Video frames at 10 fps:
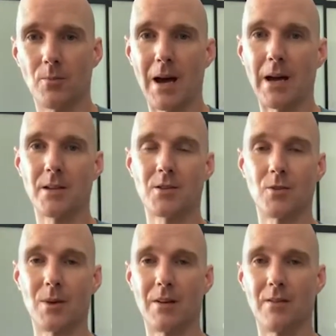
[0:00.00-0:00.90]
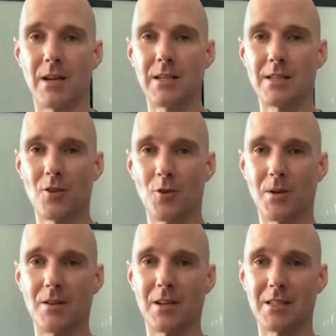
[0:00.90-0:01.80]
back so that we have a nice little
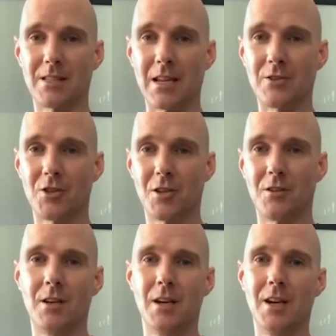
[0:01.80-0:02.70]
bit of extension